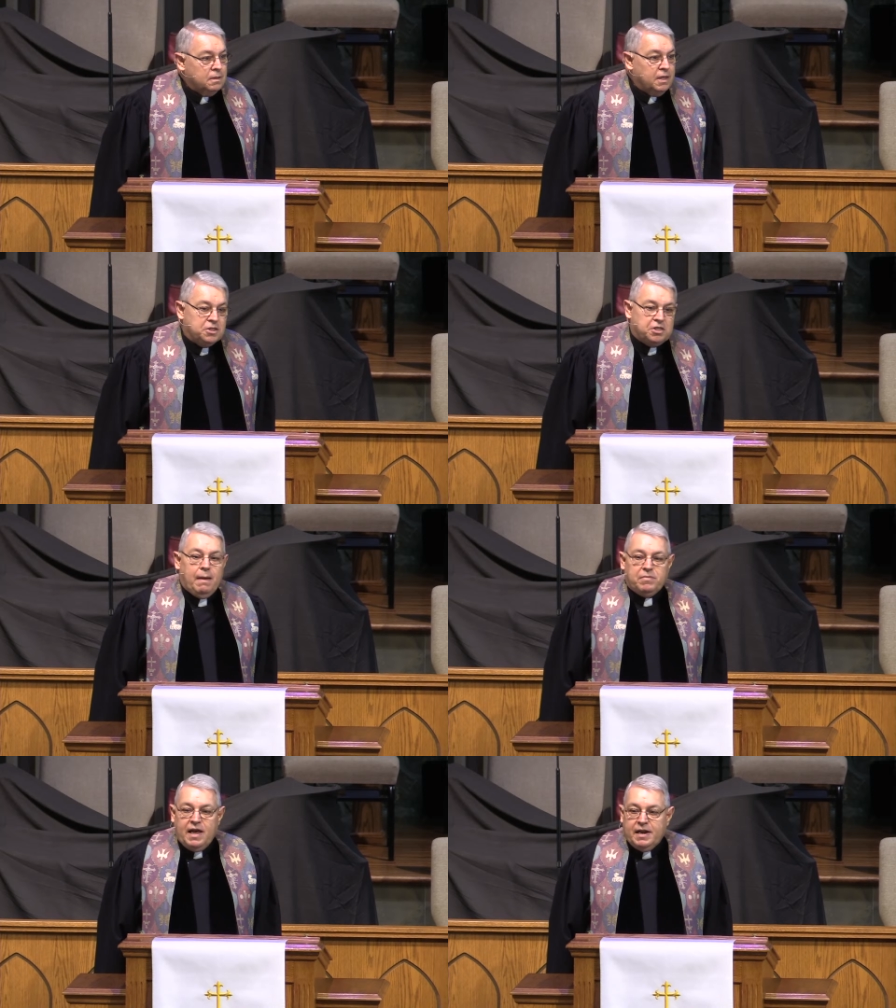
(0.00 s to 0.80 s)
And then
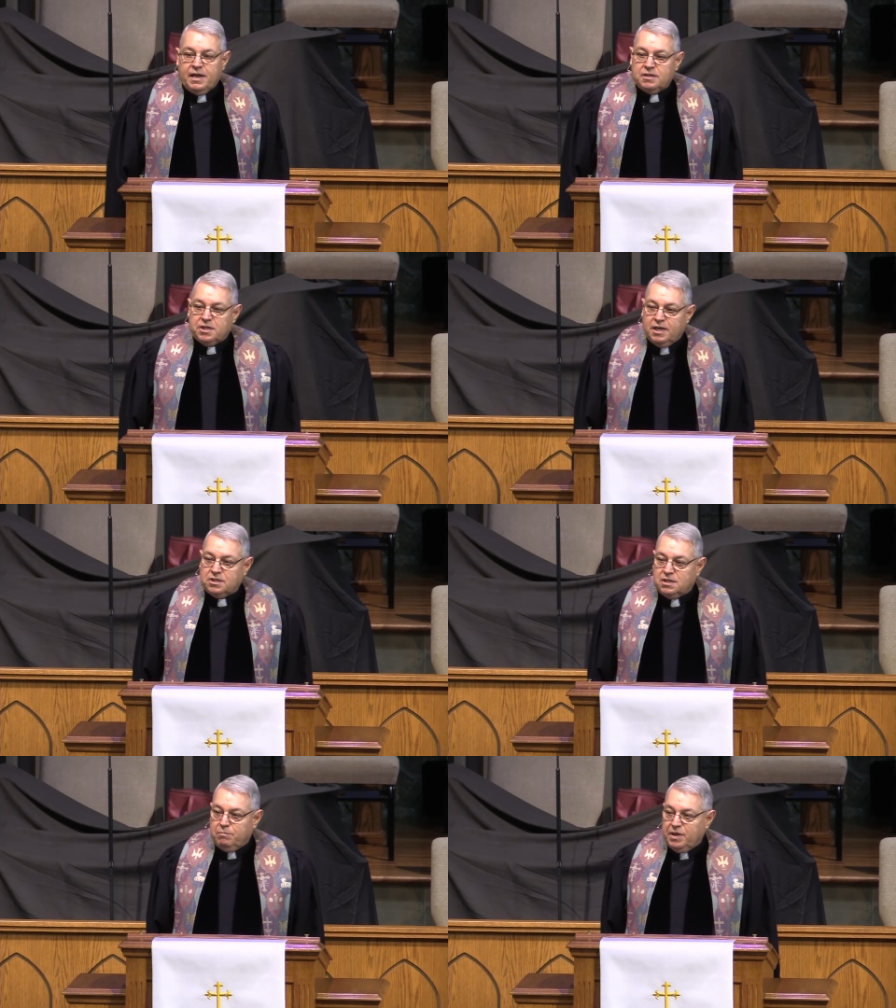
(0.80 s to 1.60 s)
stepdad gets
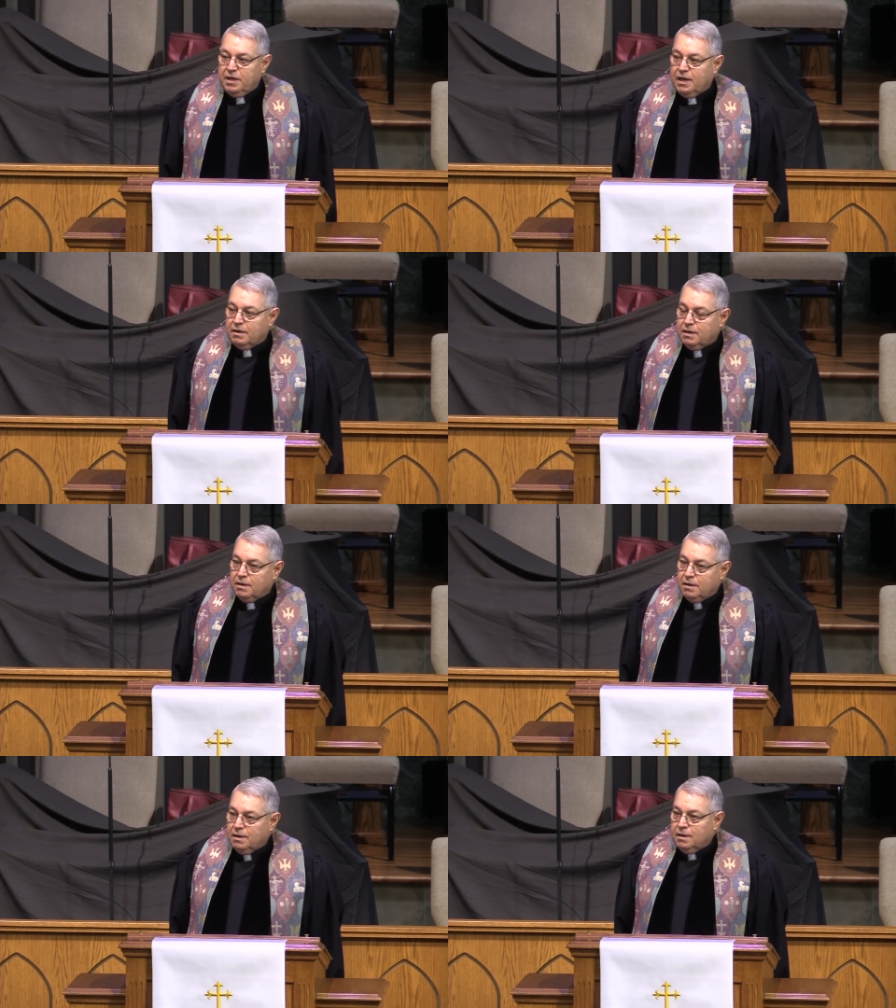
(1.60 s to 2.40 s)
custody of me, and
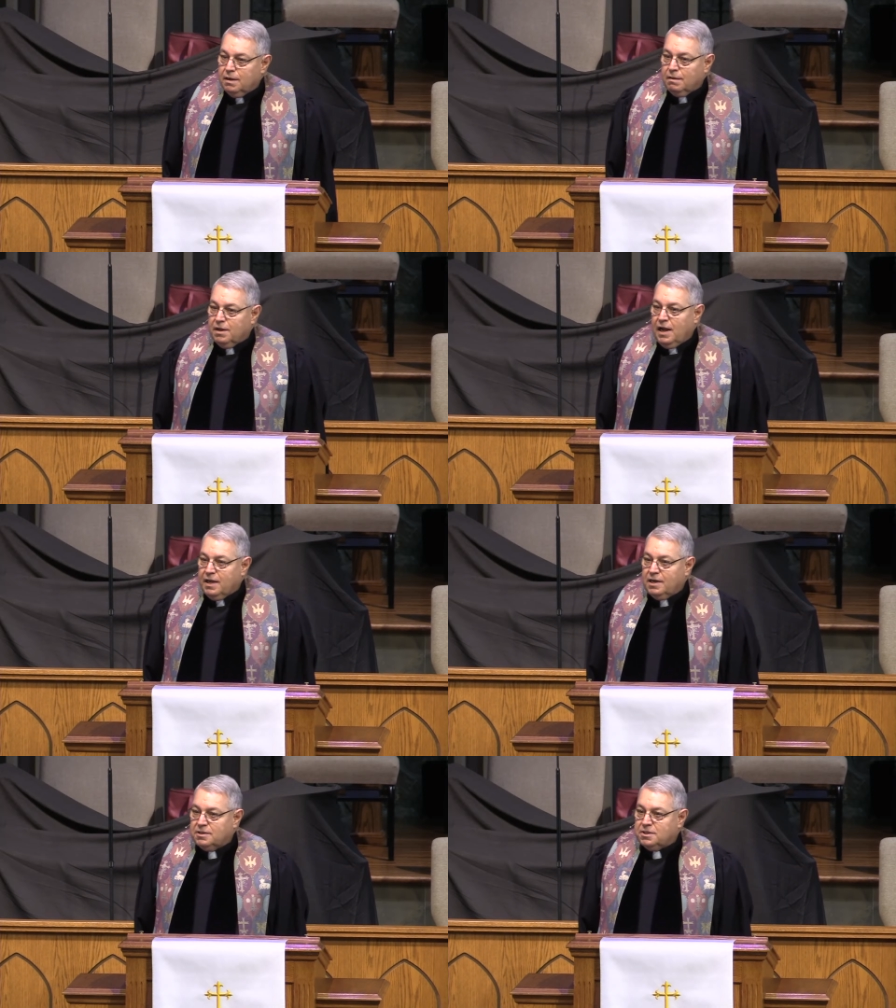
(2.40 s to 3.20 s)
then I
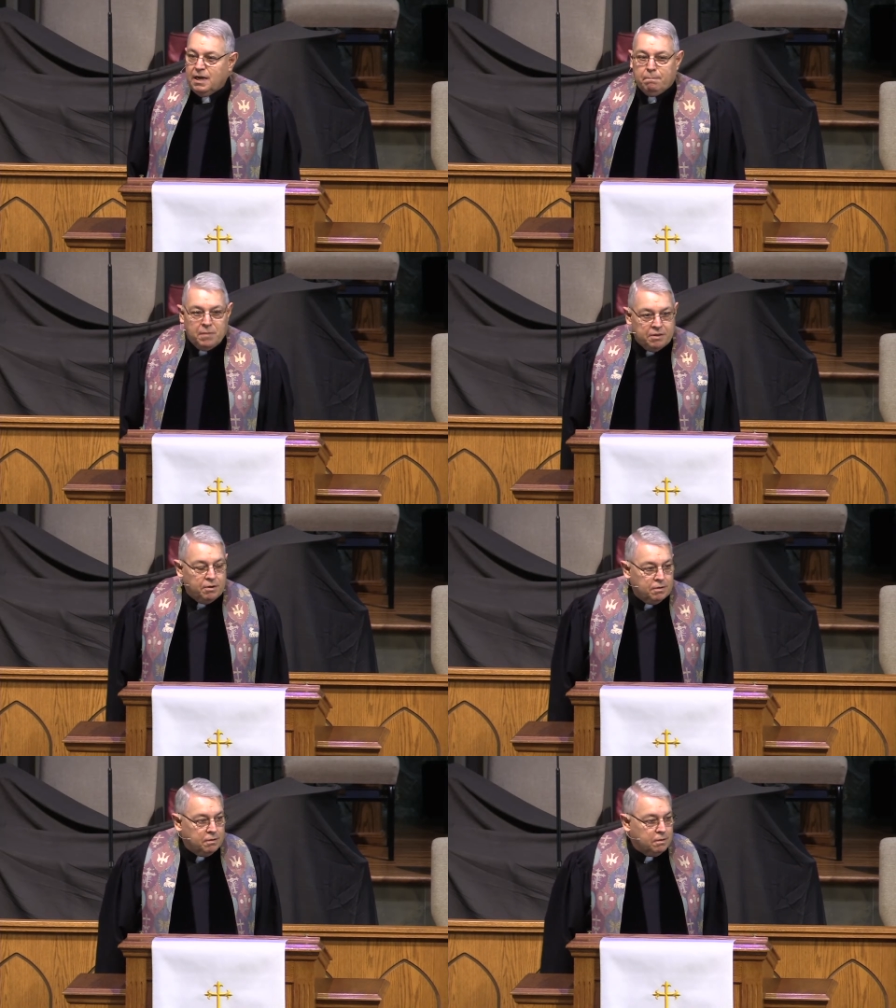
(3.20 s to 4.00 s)
get a stepmother.